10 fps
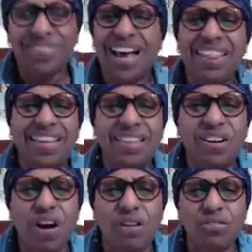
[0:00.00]
think they're
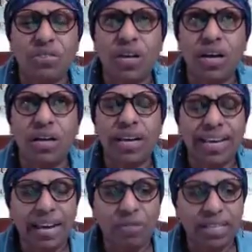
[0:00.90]
called I
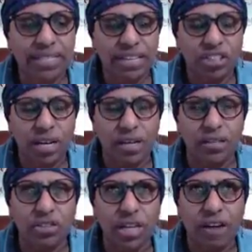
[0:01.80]
can't really say
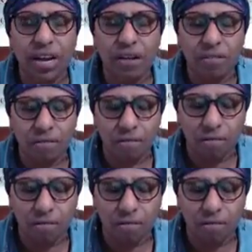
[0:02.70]
chariot